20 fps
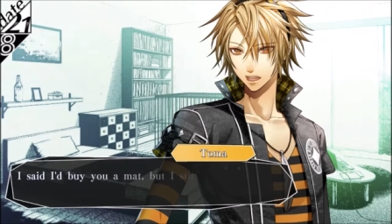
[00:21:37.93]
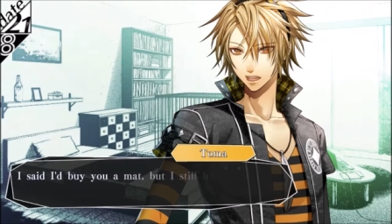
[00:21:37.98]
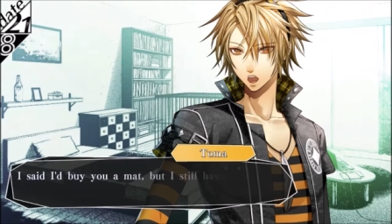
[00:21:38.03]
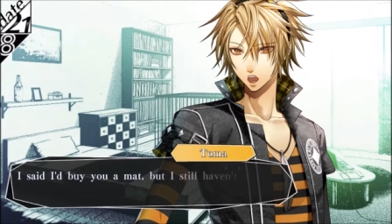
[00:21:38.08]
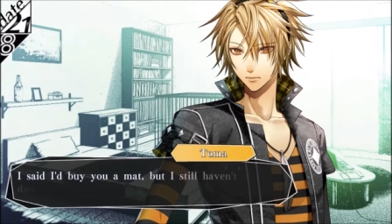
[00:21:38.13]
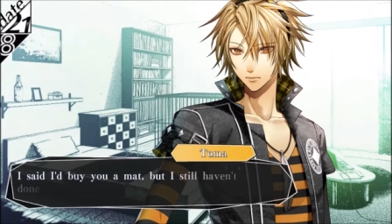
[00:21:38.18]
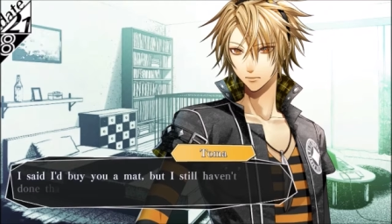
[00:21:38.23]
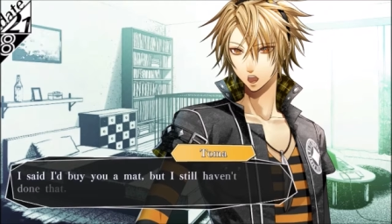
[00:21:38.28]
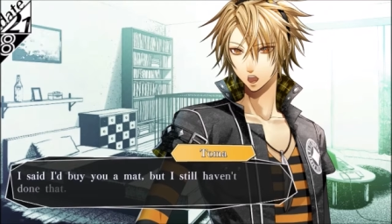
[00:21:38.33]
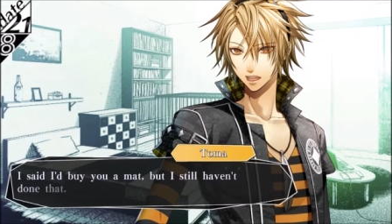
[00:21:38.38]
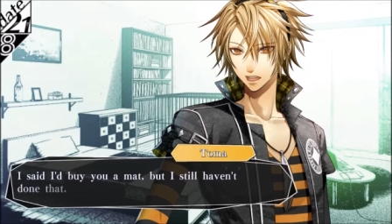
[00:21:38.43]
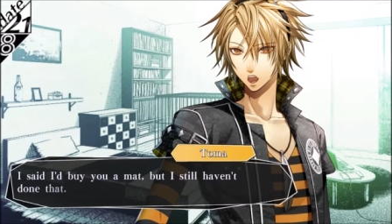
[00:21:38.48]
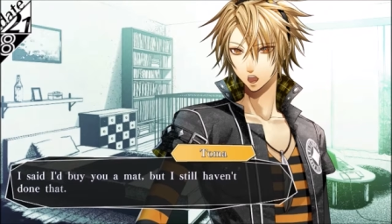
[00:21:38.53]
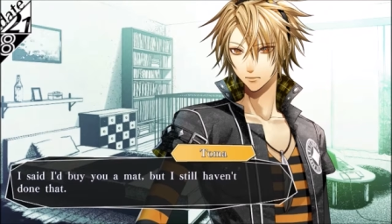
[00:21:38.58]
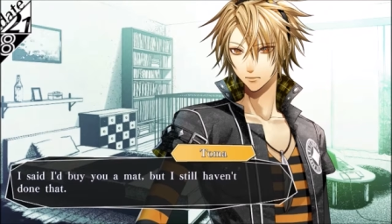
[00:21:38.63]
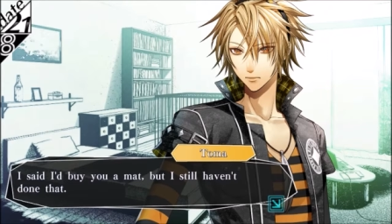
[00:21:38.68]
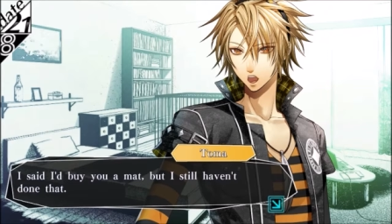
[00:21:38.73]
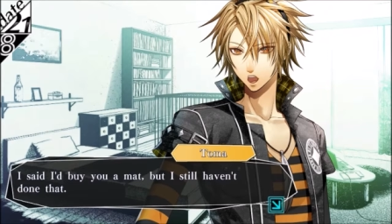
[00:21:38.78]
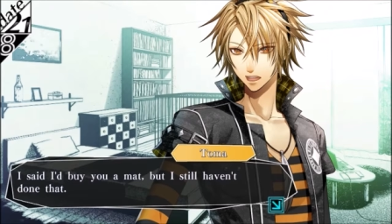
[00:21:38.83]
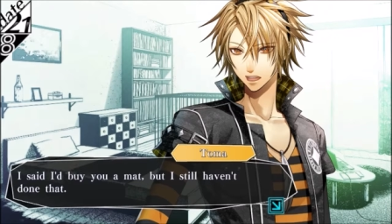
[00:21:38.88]
I said I'd buy
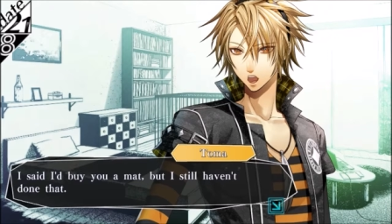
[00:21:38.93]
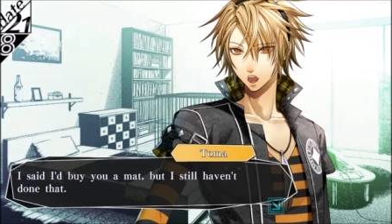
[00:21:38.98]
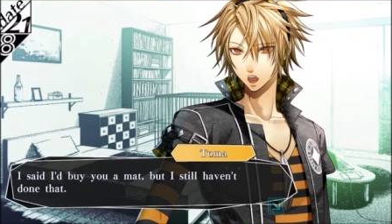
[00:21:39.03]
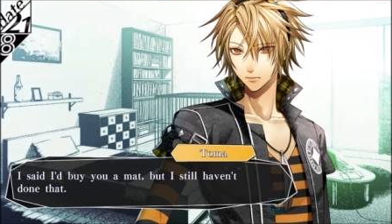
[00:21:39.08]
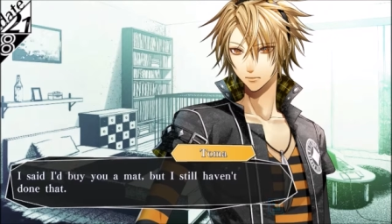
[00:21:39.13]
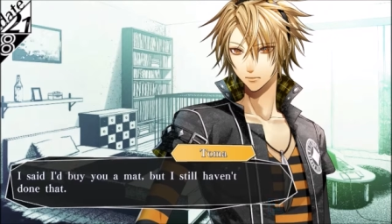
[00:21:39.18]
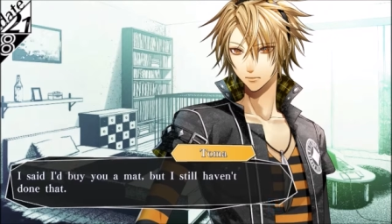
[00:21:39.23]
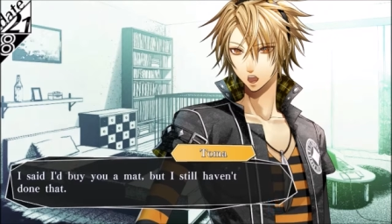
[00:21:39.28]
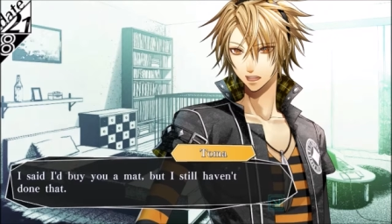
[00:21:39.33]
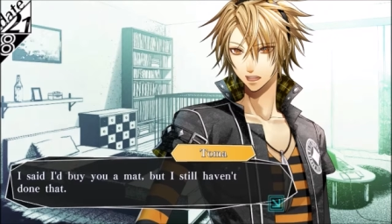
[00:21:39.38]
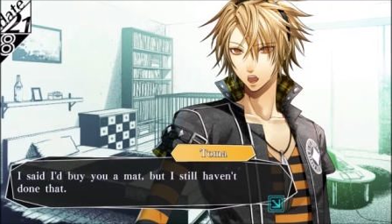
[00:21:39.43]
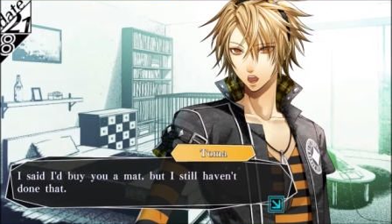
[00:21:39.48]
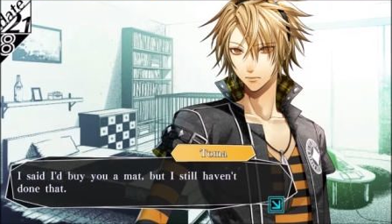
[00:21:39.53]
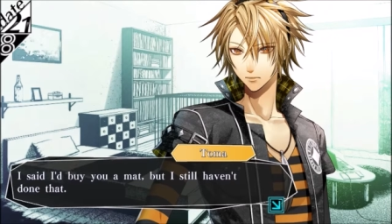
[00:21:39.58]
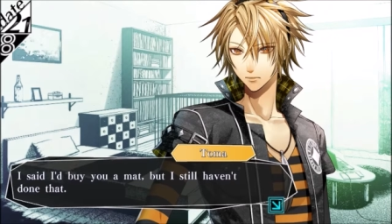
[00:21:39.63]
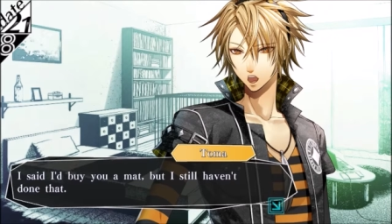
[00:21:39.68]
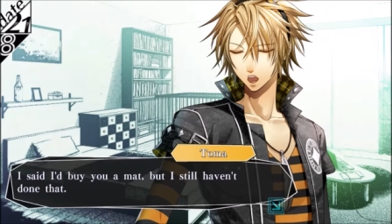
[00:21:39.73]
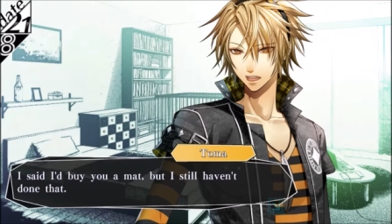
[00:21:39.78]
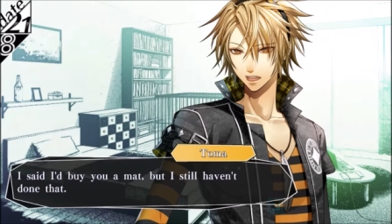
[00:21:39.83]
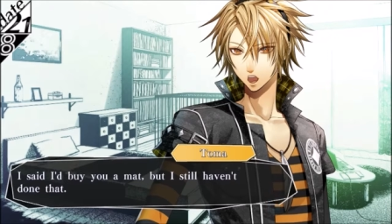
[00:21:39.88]
you a mat, but I
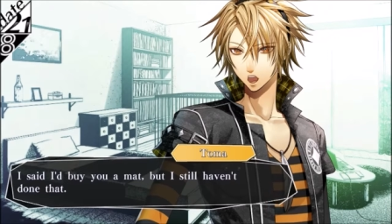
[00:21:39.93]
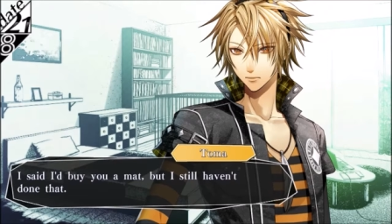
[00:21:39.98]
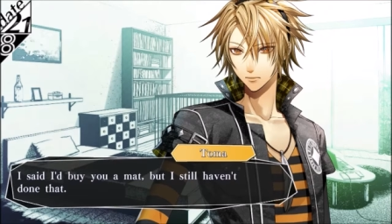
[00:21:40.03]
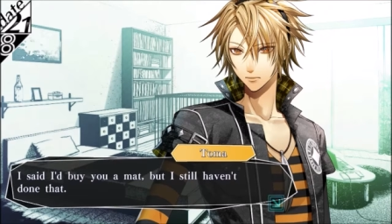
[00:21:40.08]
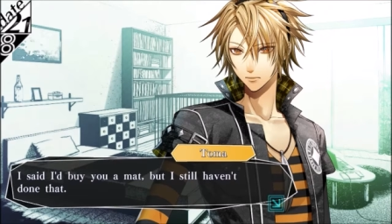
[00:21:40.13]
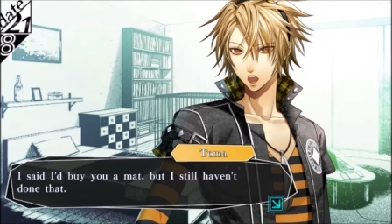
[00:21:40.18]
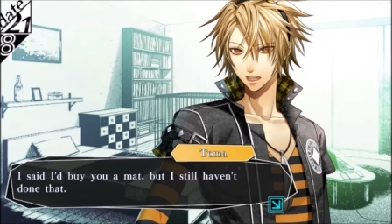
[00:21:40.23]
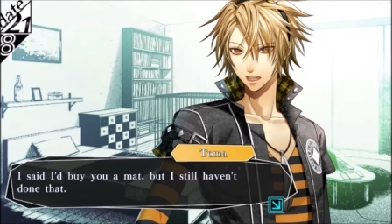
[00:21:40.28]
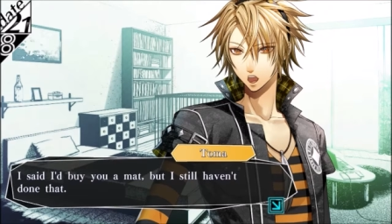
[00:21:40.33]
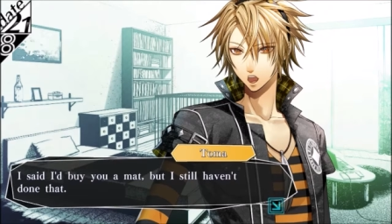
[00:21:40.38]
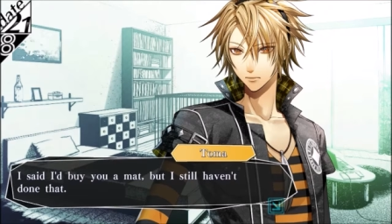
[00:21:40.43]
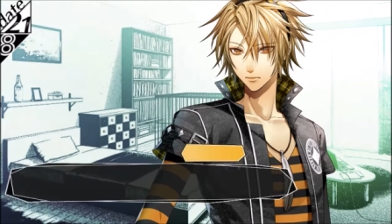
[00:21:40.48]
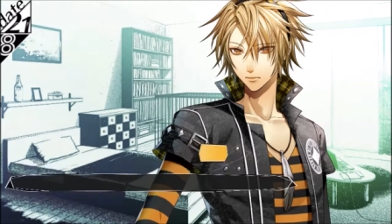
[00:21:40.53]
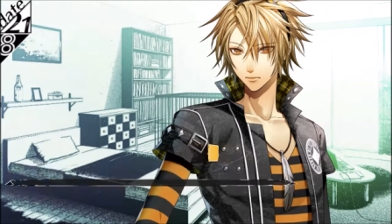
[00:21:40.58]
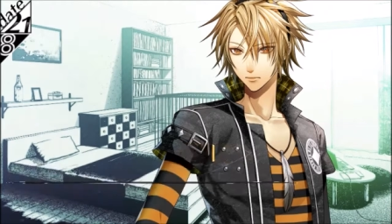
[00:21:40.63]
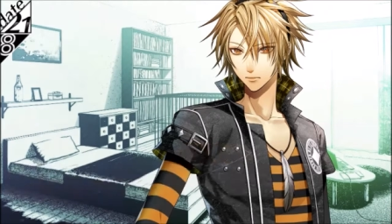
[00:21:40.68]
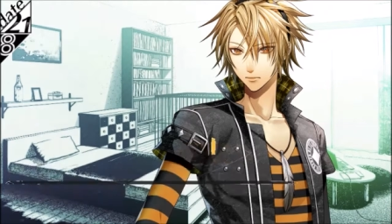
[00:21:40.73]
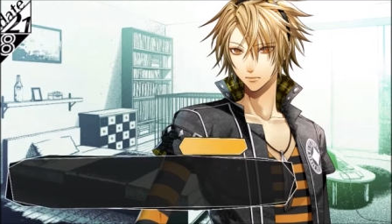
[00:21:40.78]
still haven't done that.